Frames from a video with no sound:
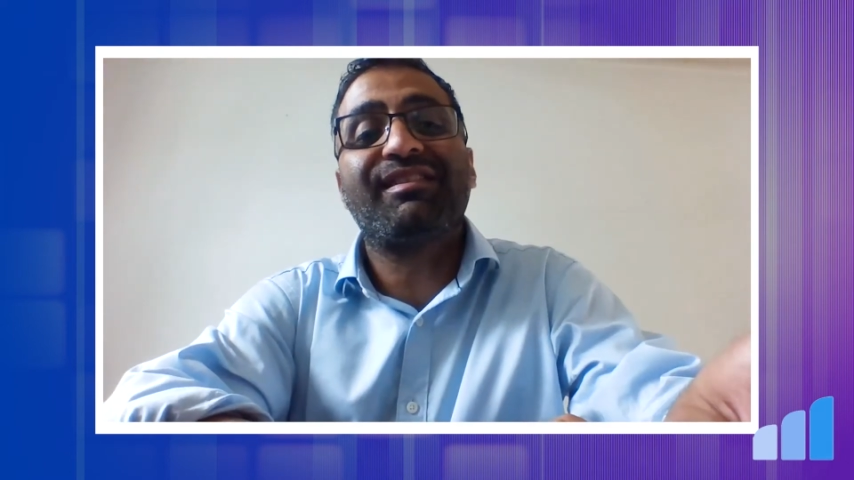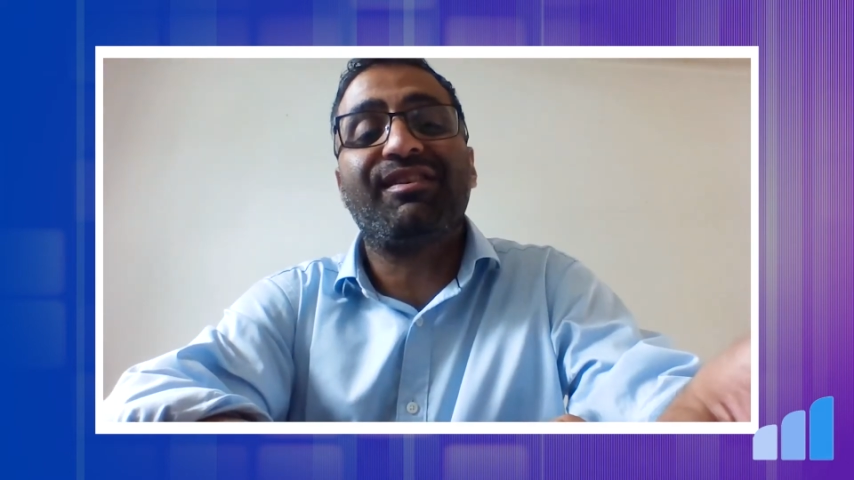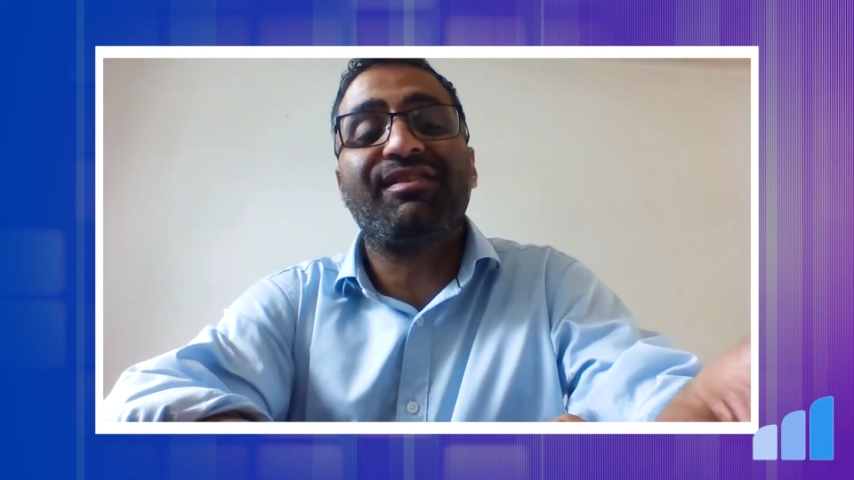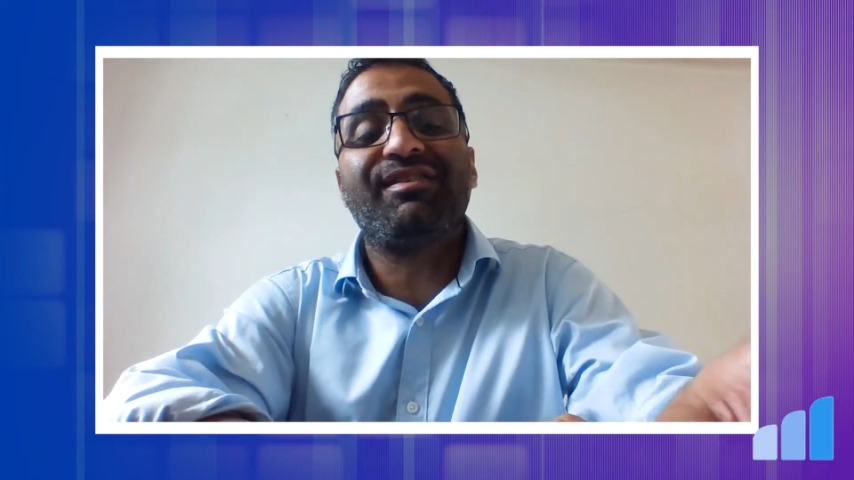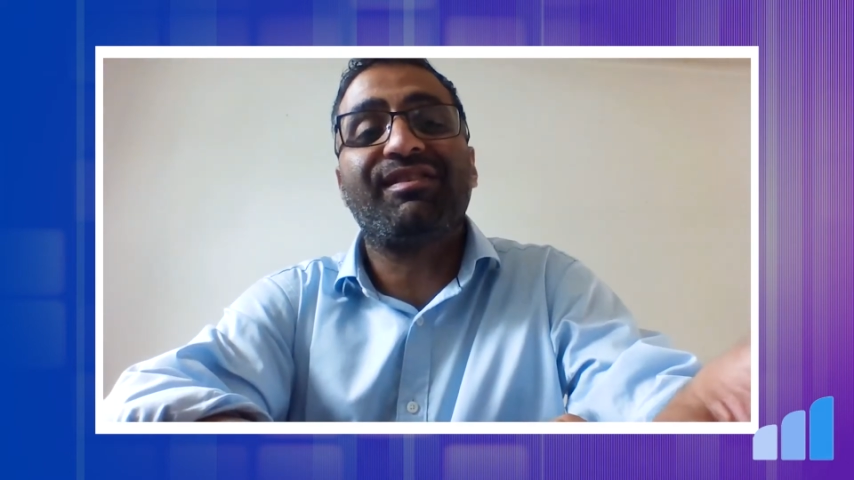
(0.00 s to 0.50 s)

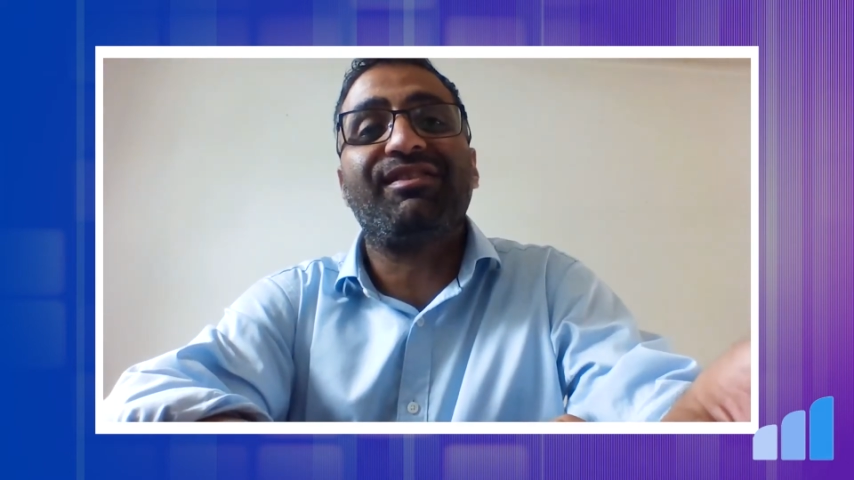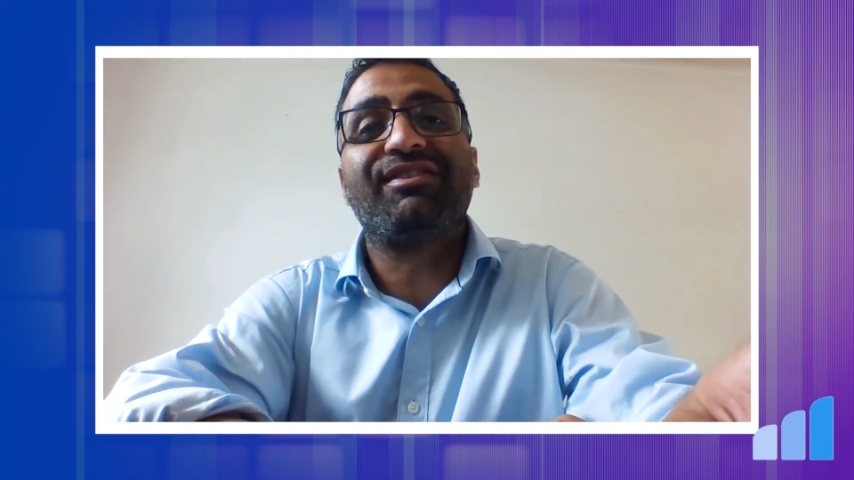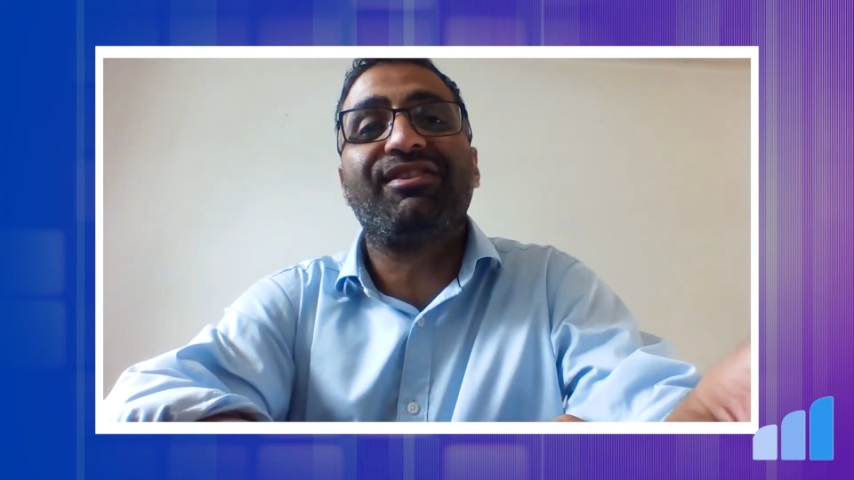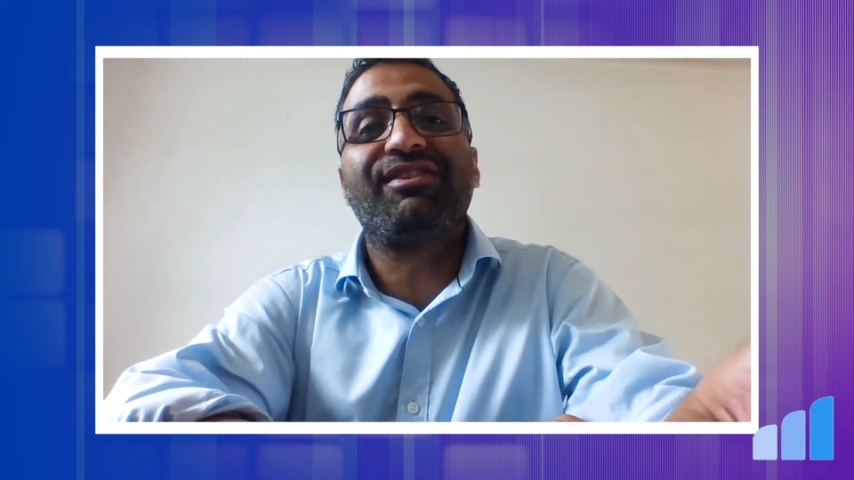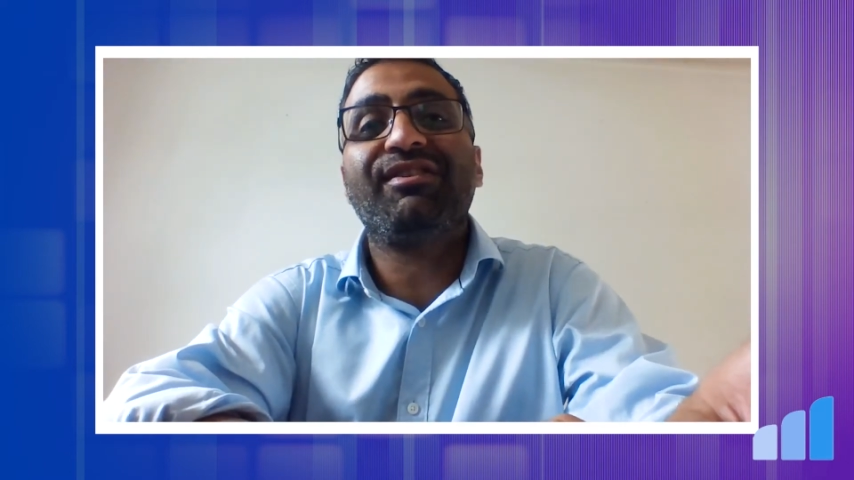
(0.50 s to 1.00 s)
so
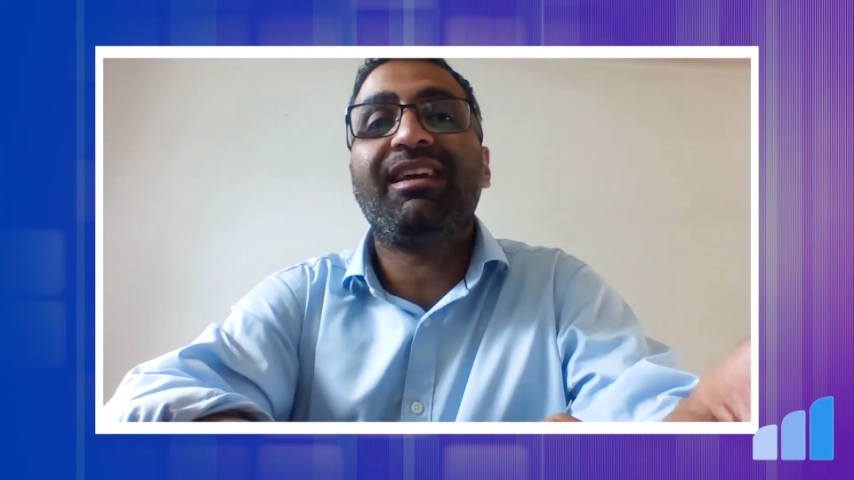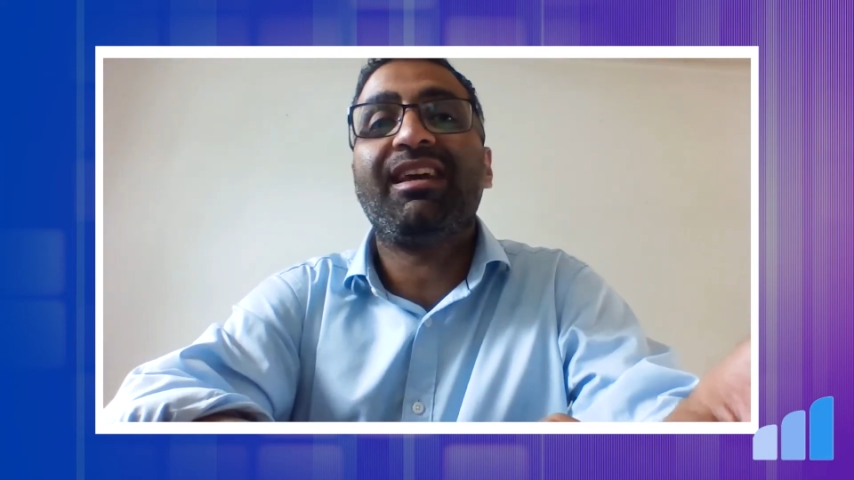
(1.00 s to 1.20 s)
true.